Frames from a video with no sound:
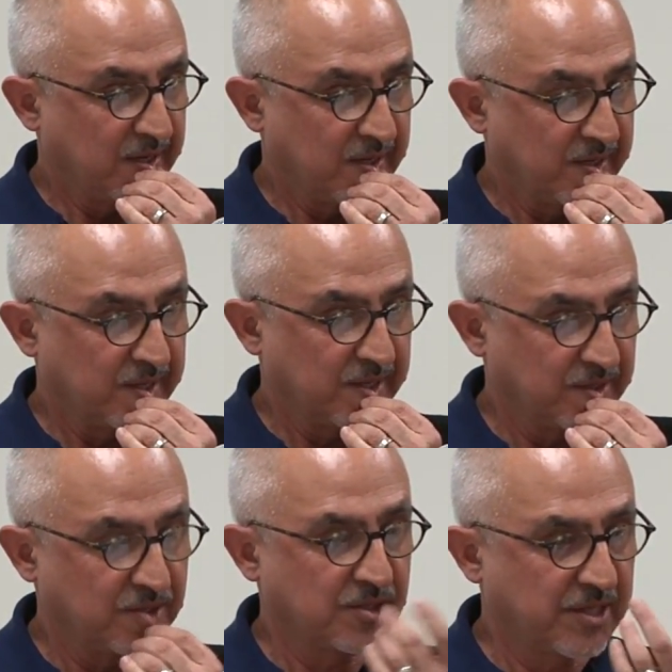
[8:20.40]
uh,
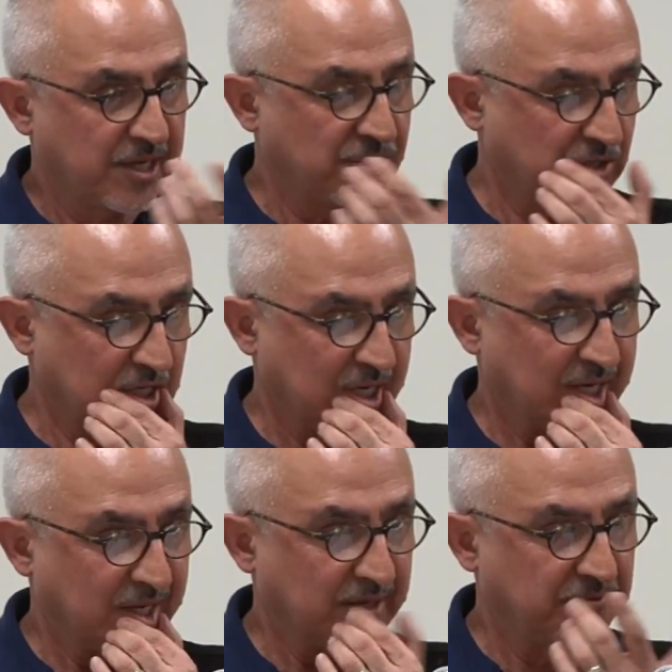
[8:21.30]
dissertation
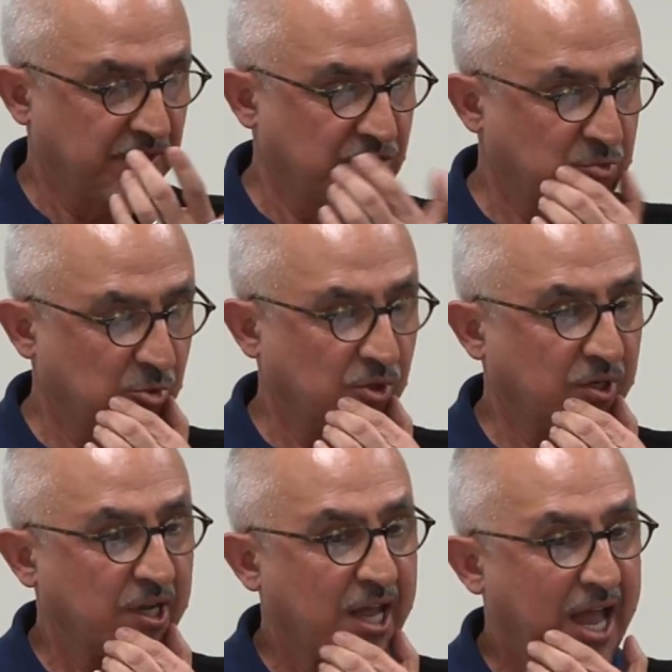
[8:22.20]
and then first
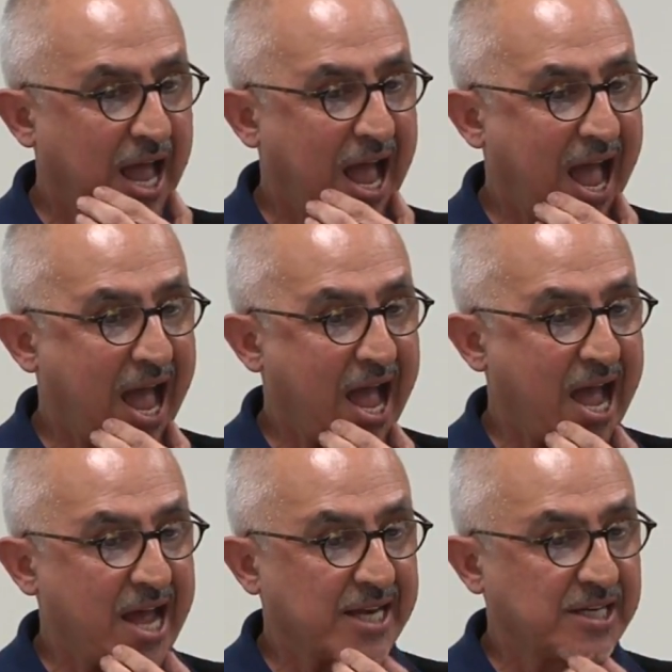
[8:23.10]
book.
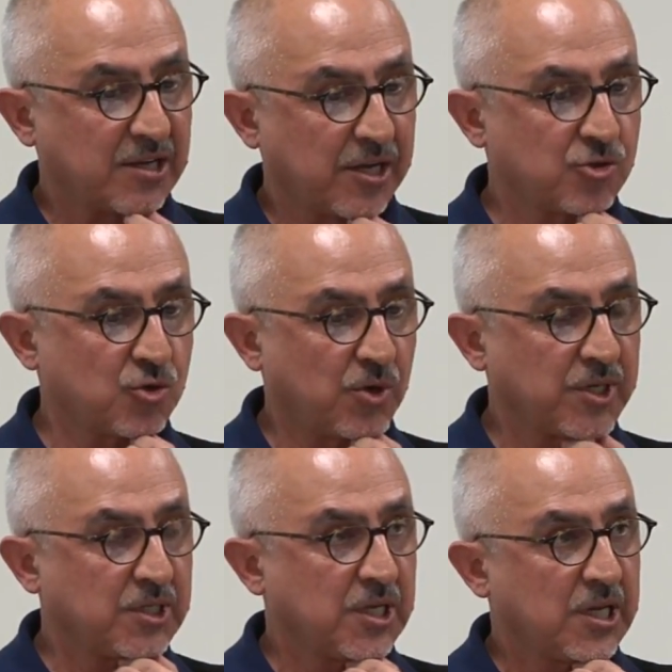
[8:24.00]
And I
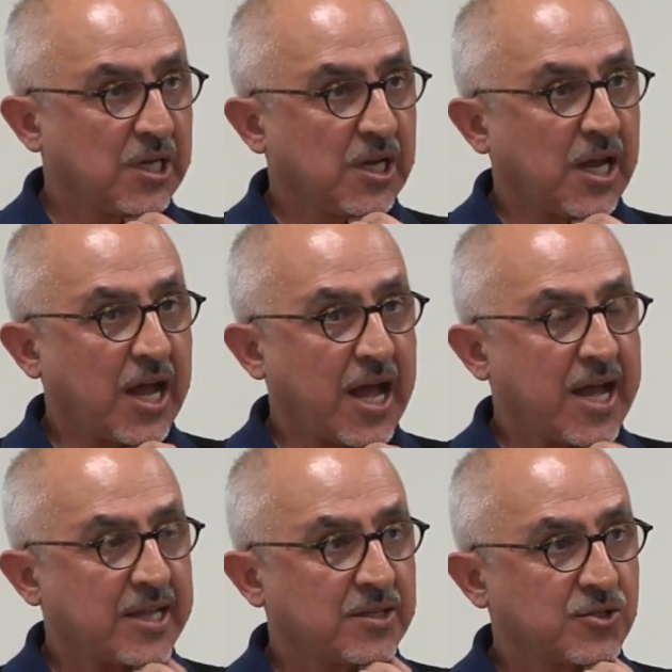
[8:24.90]
joined,
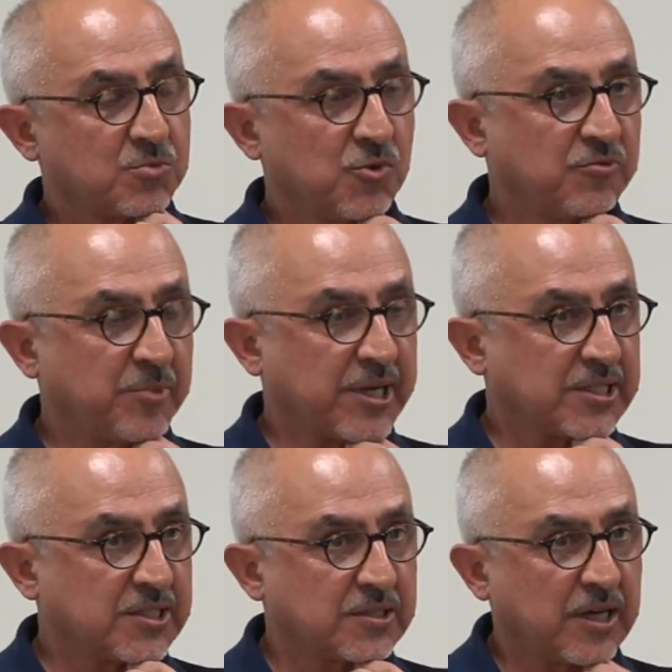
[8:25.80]
and this
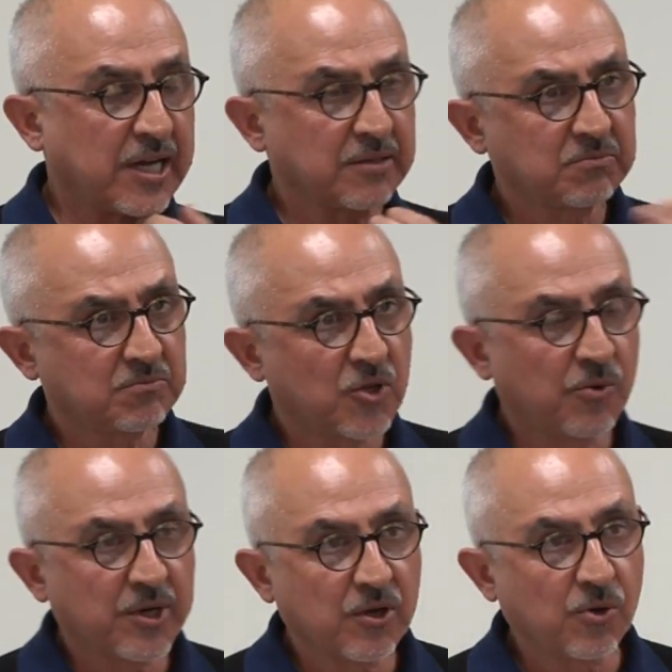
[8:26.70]
movement, I don't
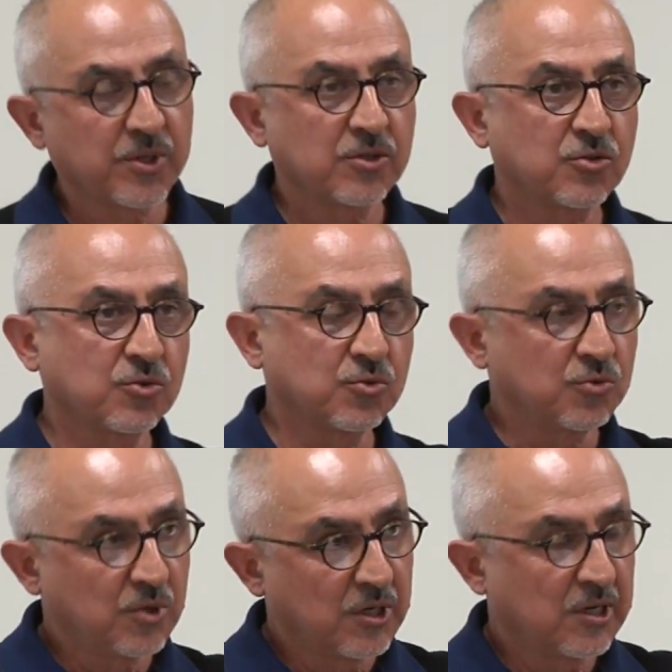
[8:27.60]
want to go
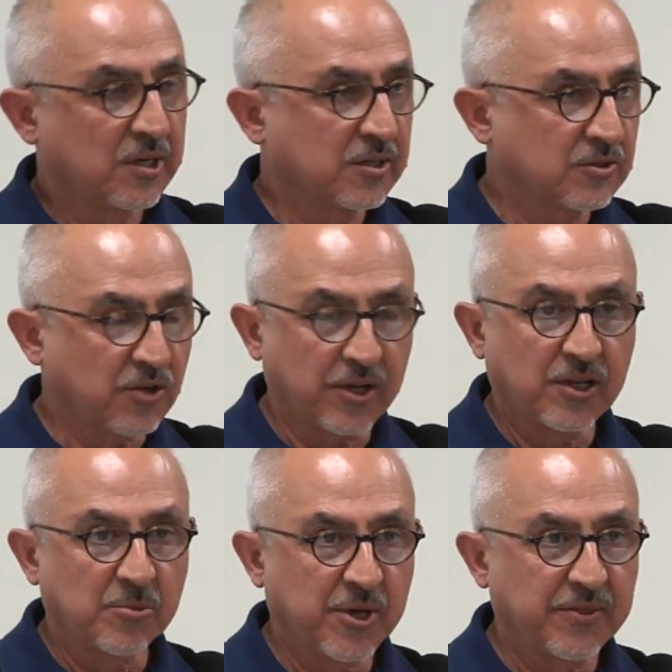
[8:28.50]
into
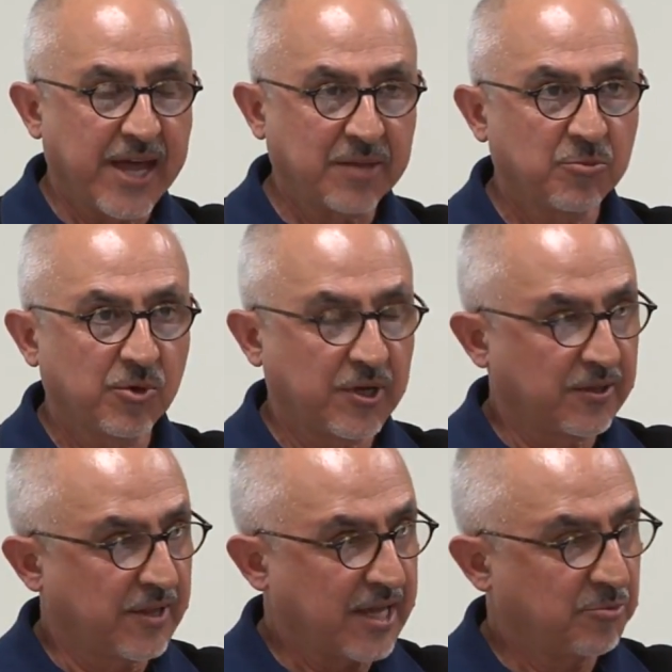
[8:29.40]
talking about that book
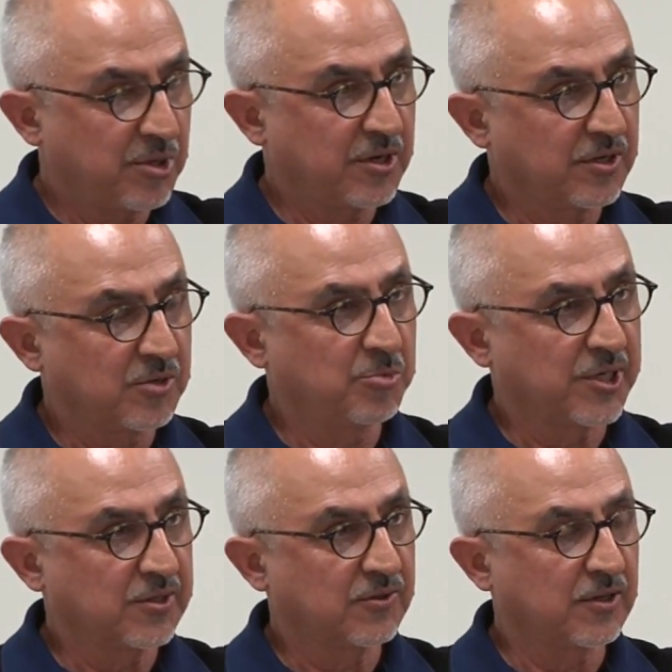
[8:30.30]
and that period,
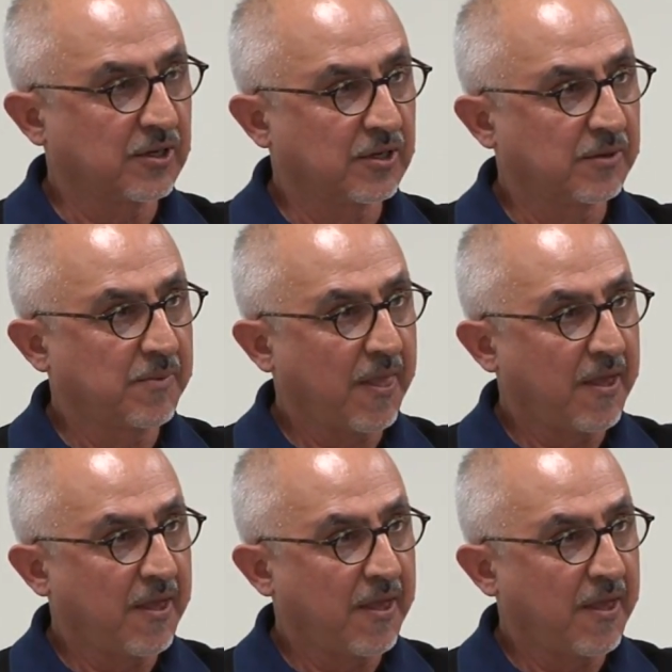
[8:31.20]
but uh,